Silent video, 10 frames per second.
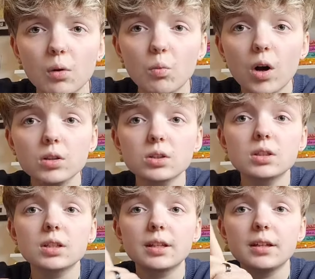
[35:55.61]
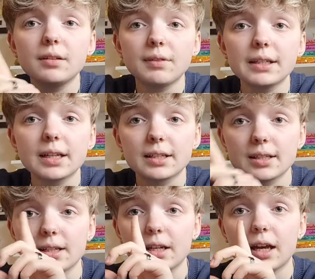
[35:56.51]
Whilst the fake
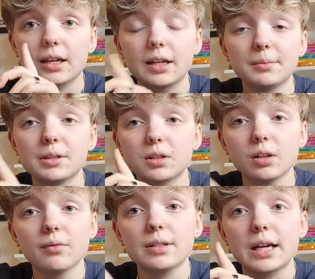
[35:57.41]
dating and enemies to lovers